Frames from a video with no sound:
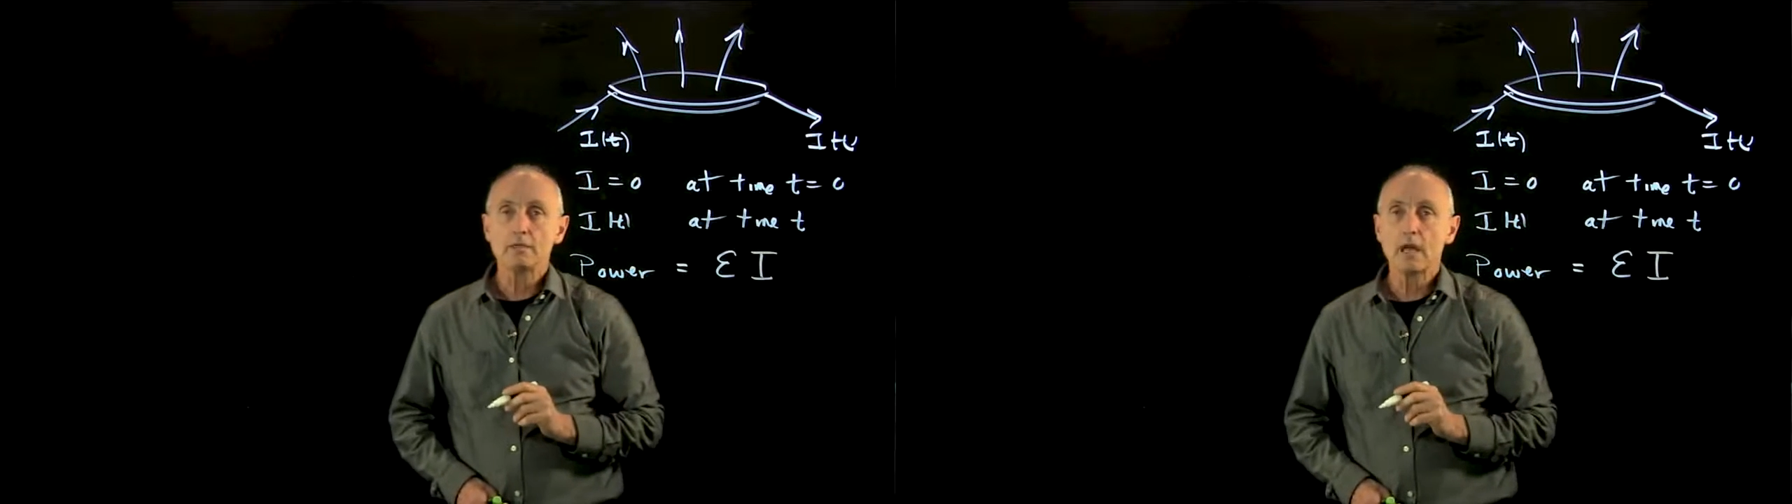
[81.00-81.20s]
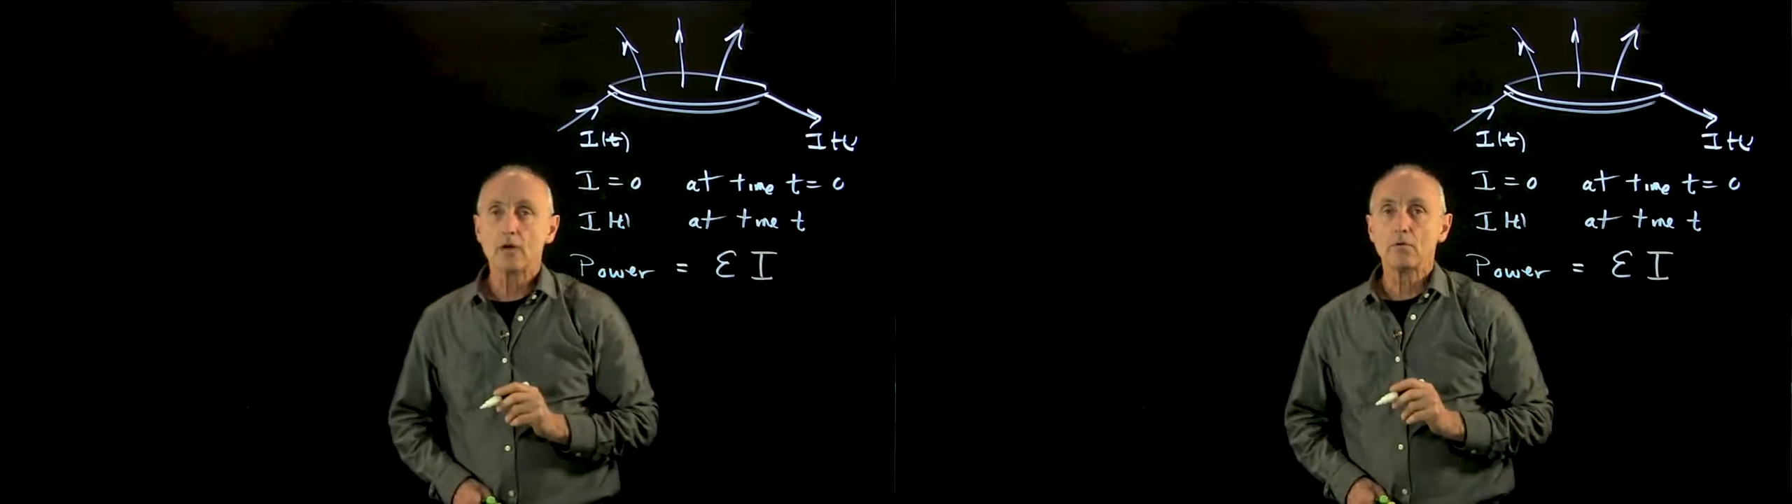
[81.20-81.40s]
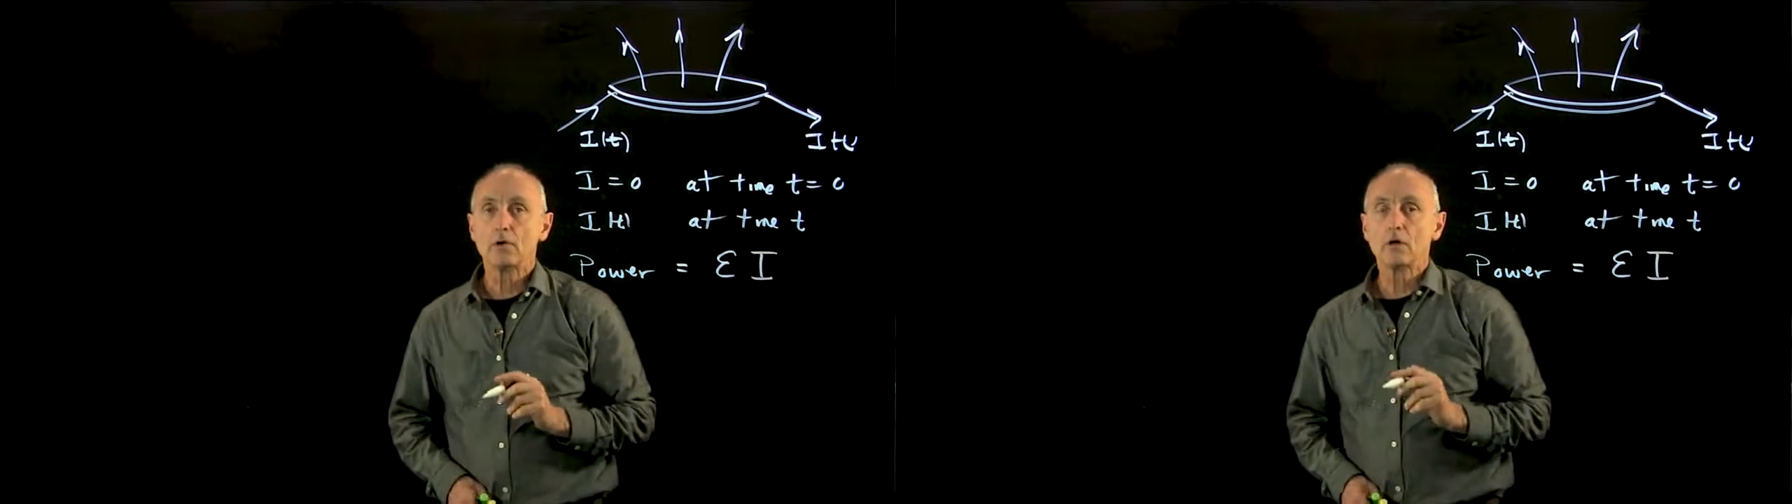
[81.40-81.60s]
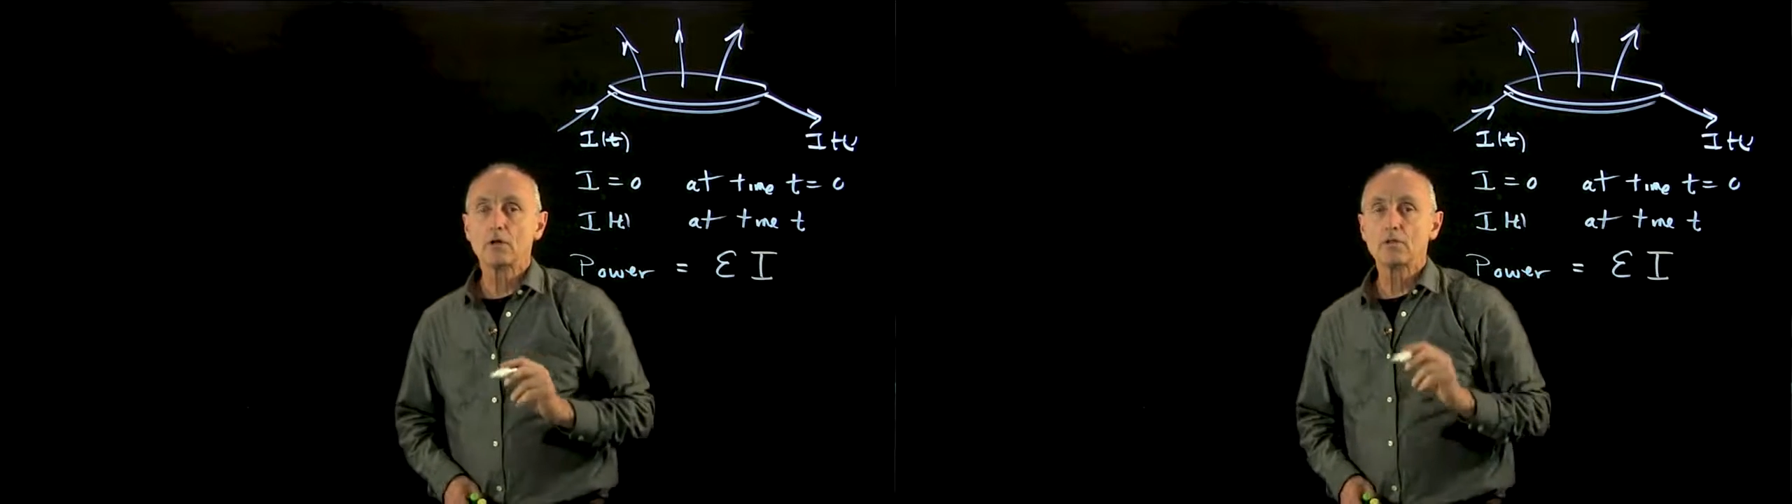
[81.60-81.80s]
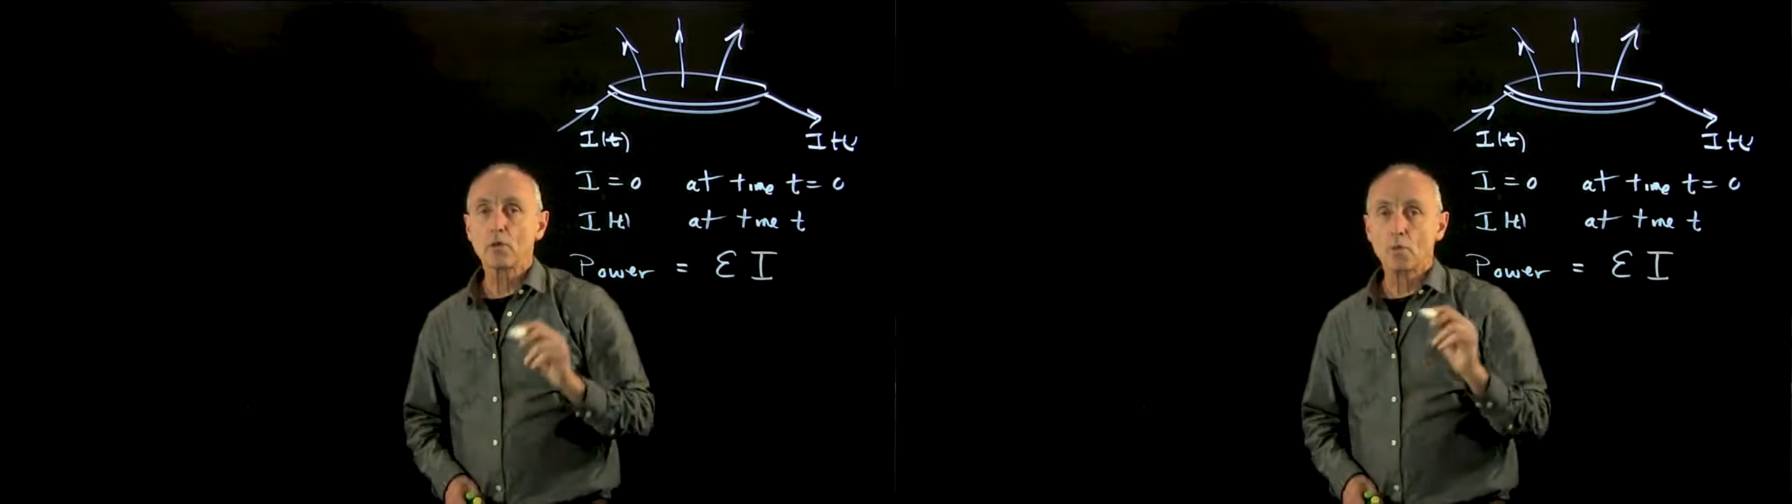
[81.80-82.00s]
Now,
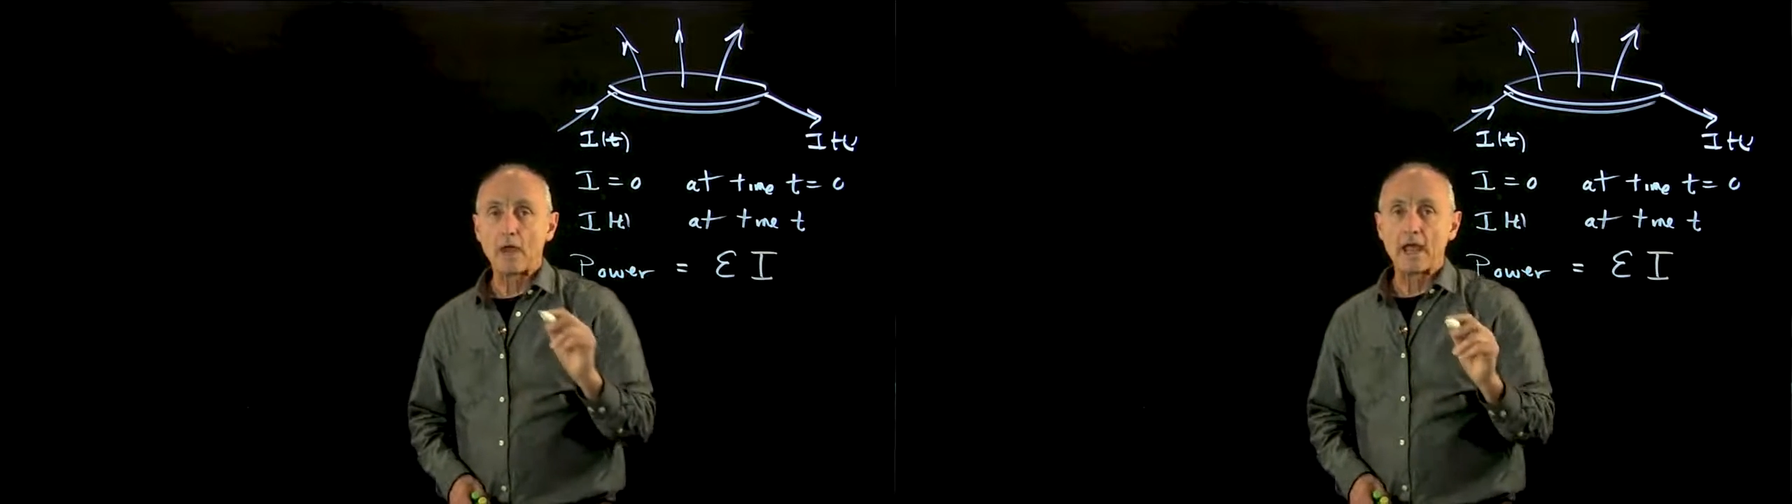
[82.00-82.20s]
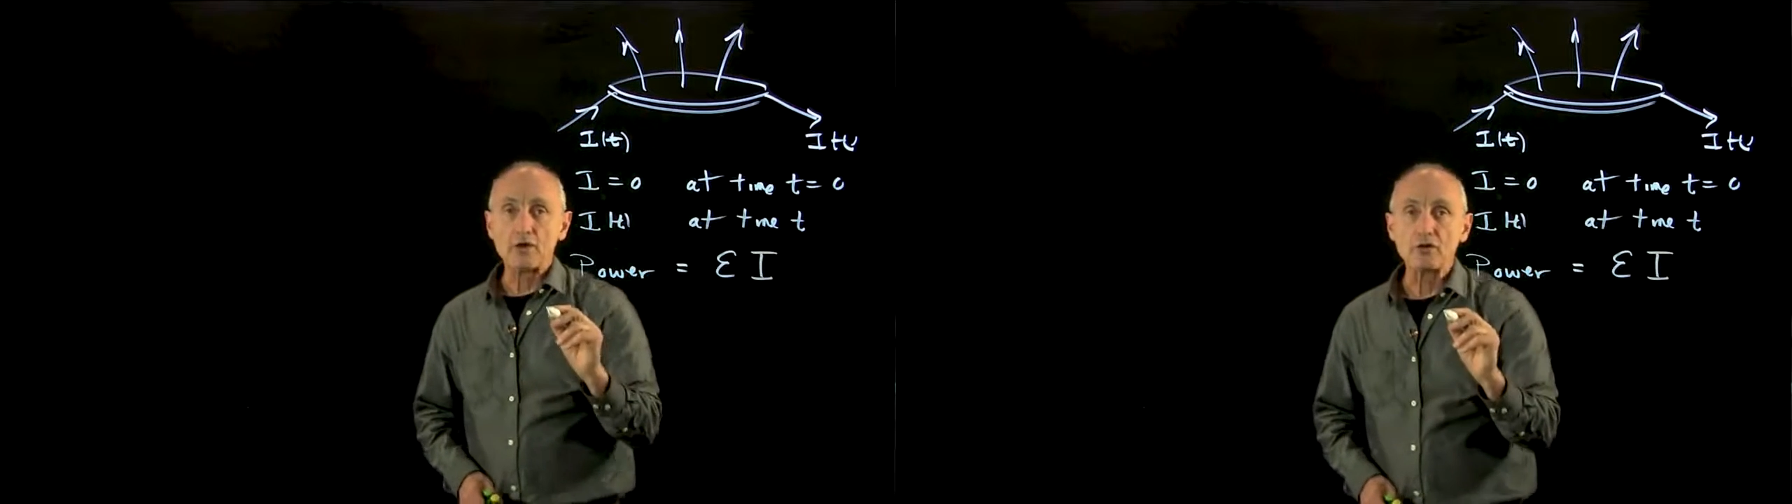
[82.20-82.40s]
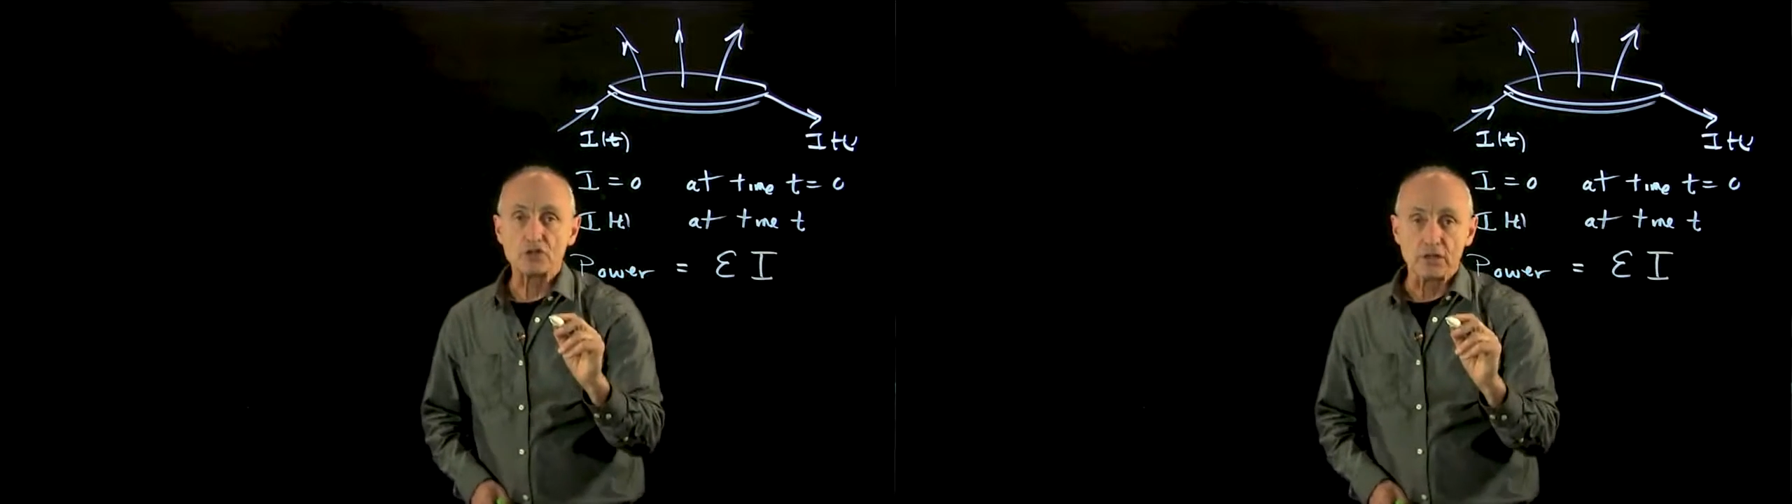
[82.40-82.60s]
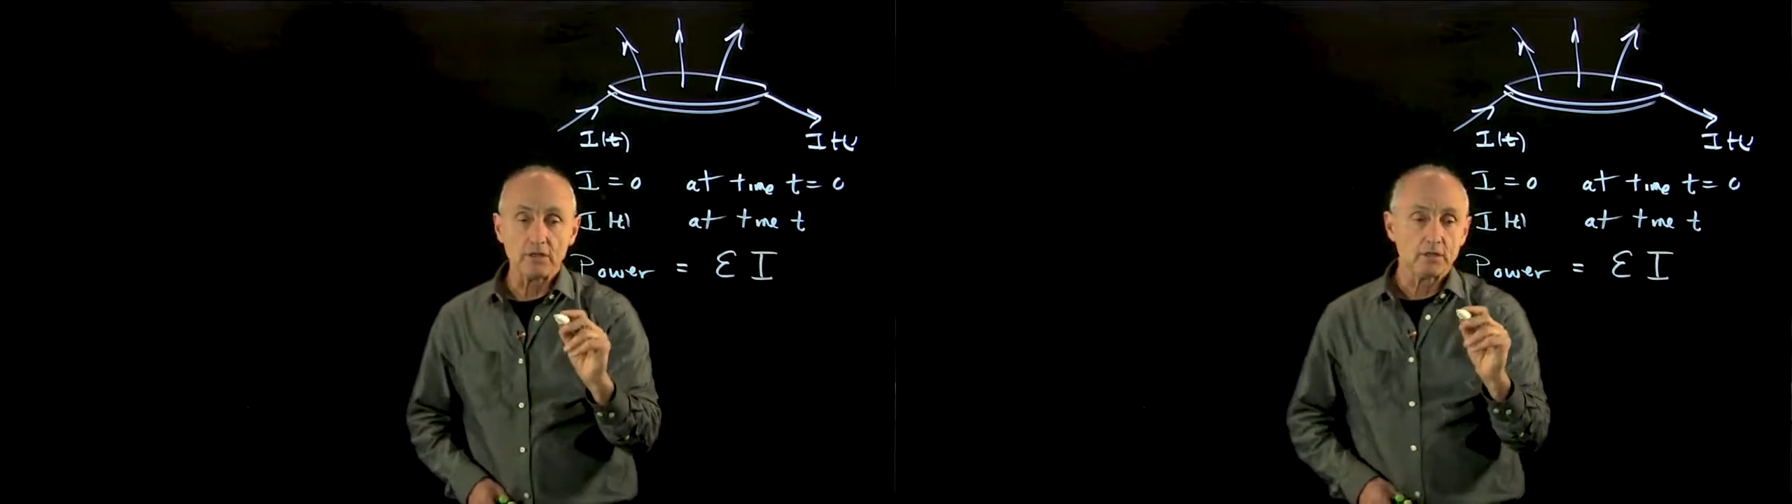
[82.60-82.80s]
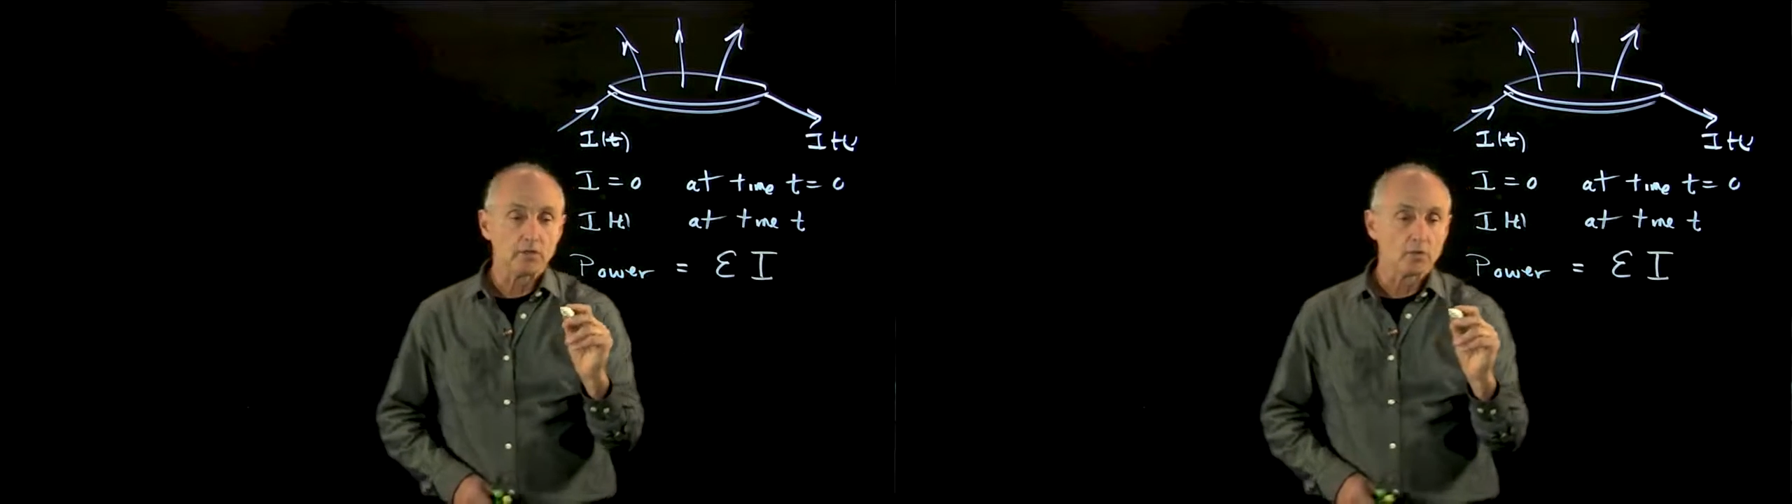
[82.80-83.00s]
the
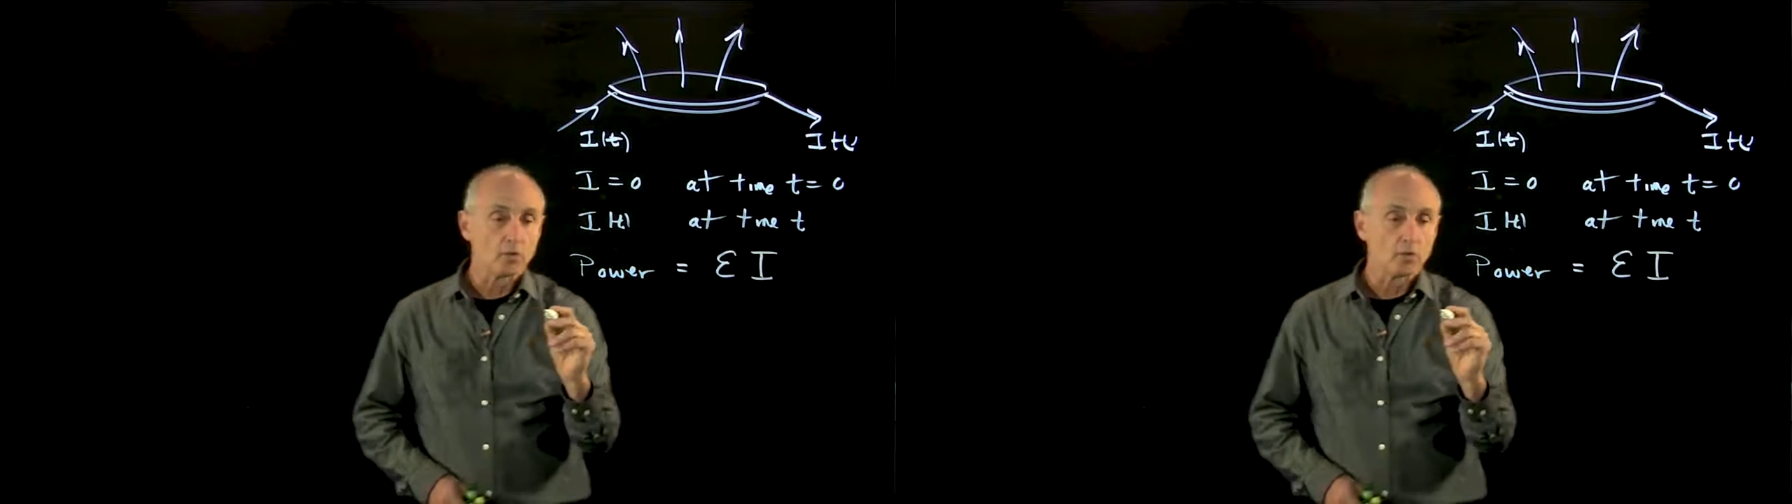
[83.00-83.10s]
energy,